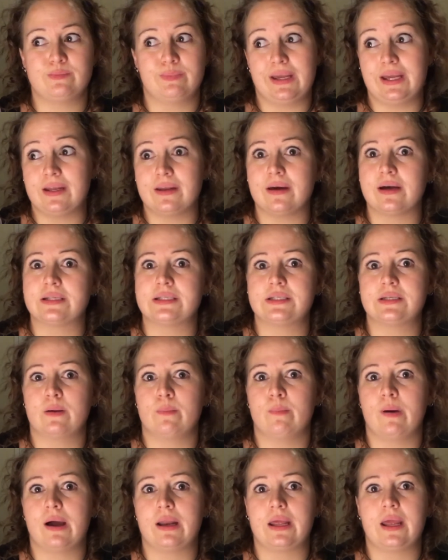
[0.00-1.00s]
beaten on
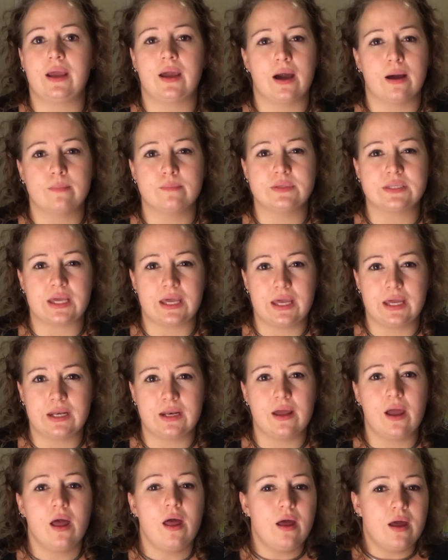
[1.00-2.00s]
somebody comes in
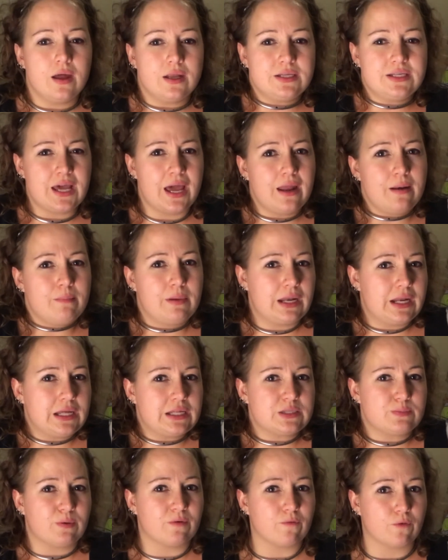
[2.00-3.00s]
10
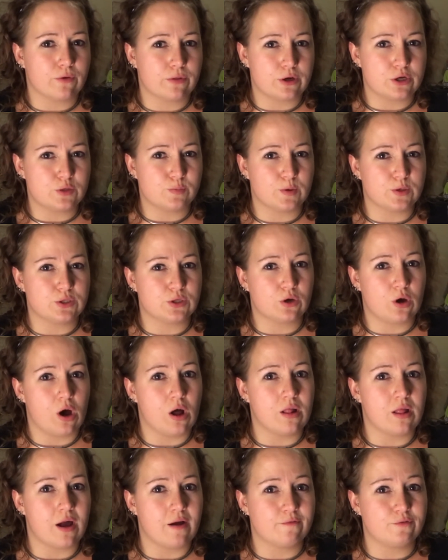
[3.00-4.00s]
minutes before they're supposed to
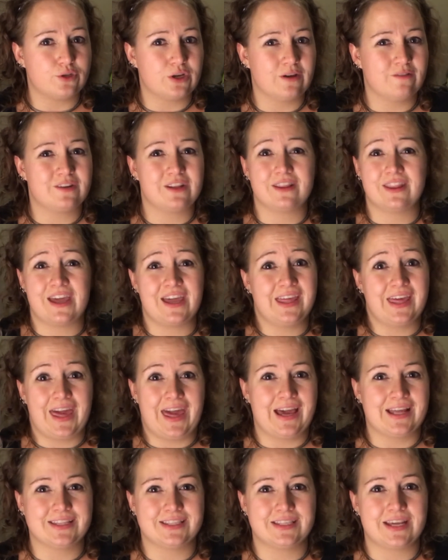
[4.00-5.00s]
call off shift, they
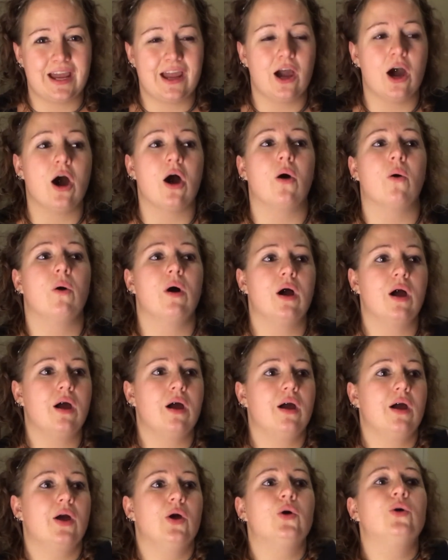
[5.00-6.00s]
can't say, "Oh,
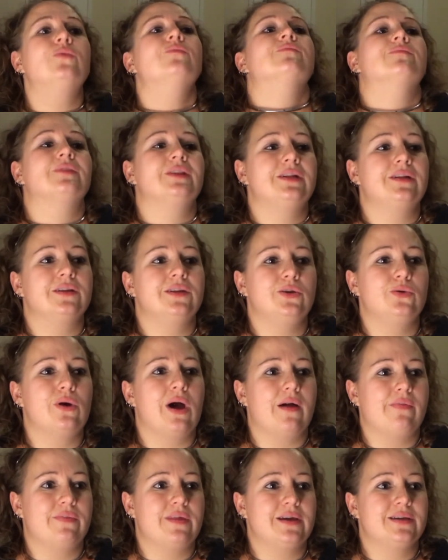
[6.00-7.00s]
you
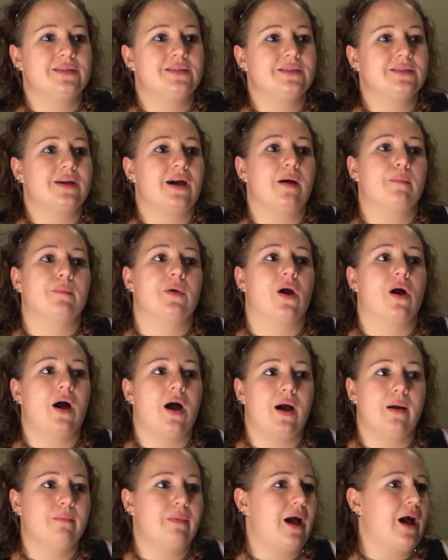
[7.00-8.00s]
got this. I'm
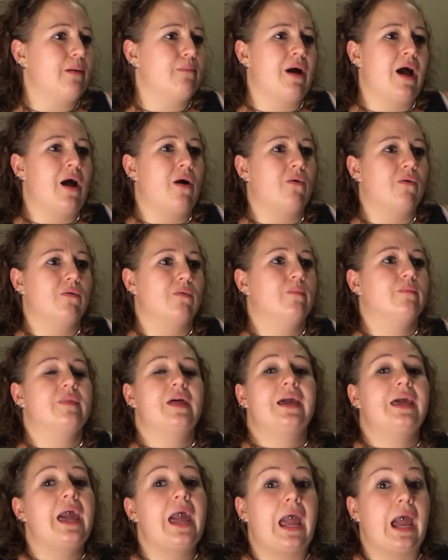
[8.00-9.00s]
I'm I'm out." They
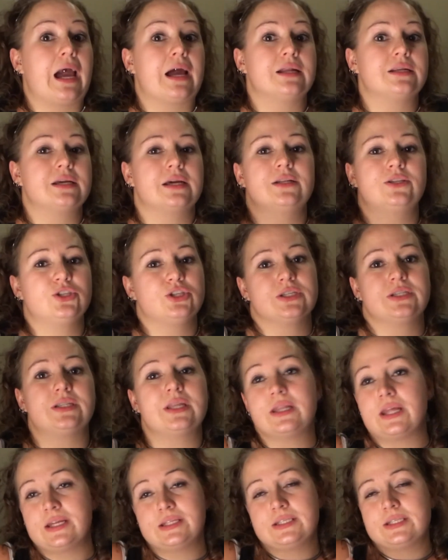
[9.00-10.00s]
can't. It's just
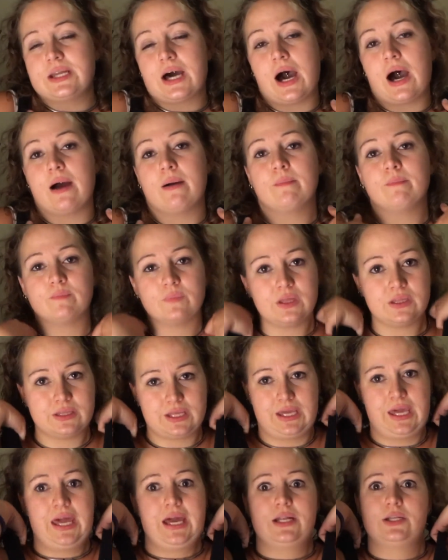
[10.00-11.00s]
it's not they
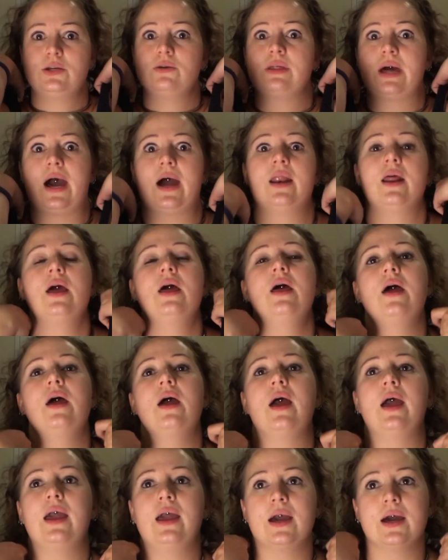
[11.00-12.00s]
can't do that.
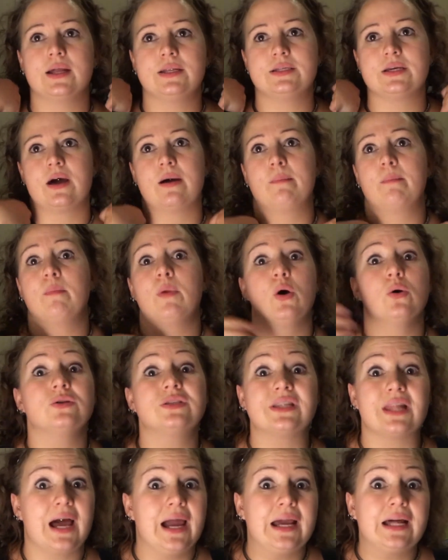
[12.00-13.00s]
And um,
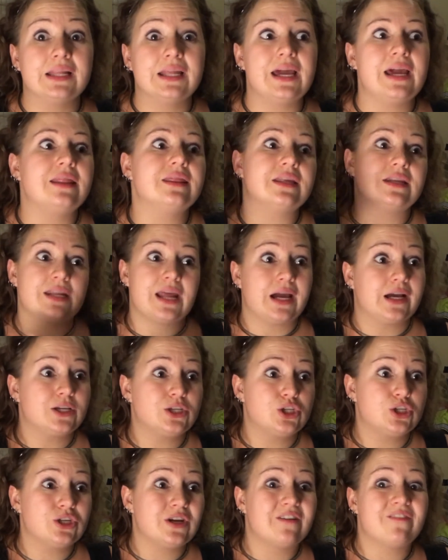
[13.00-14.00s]
most likely the
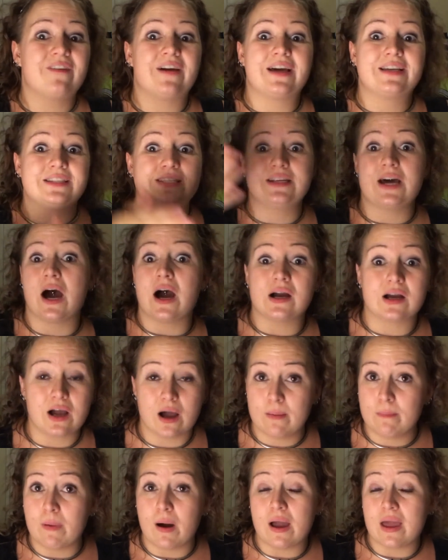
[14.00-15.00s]
next shift has not
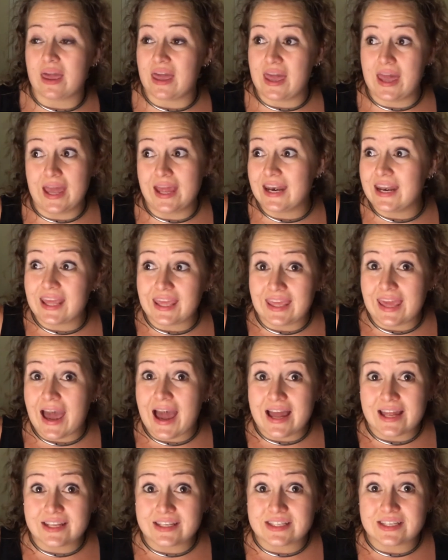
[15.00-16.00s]
come in
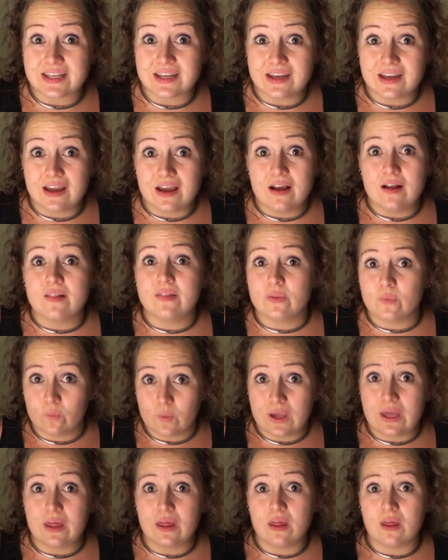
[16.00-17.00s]
yet.
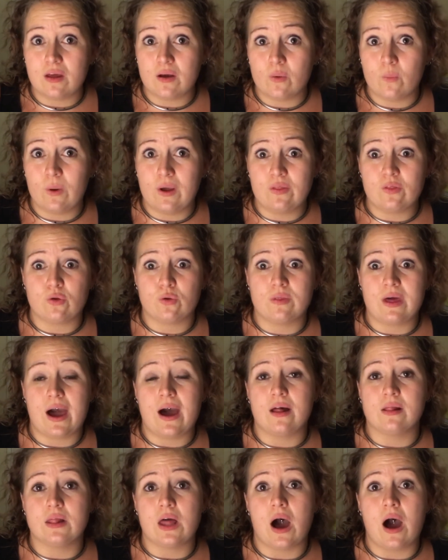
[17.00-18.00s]
We went through that
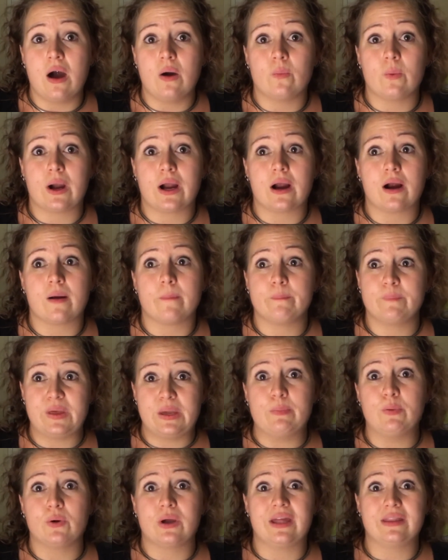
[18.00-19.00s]
a lot where
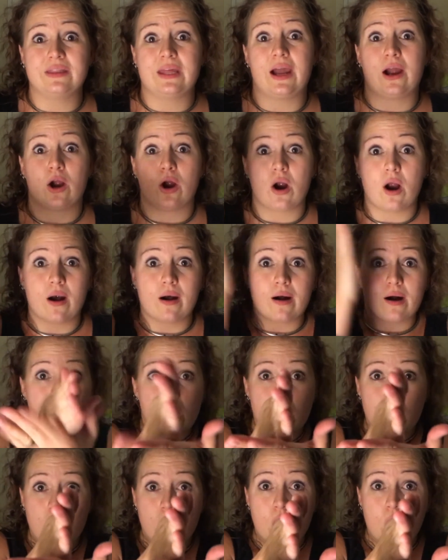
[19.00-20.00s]
people get there
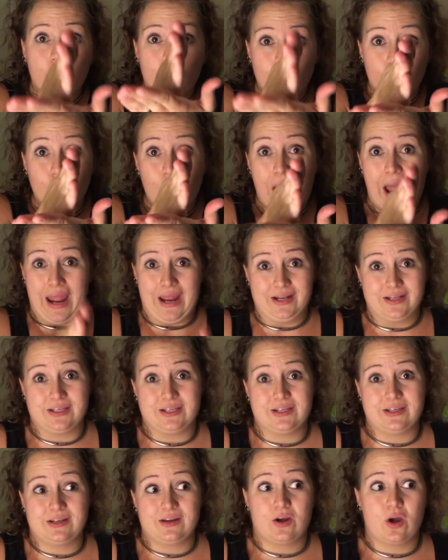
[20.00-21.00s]
right,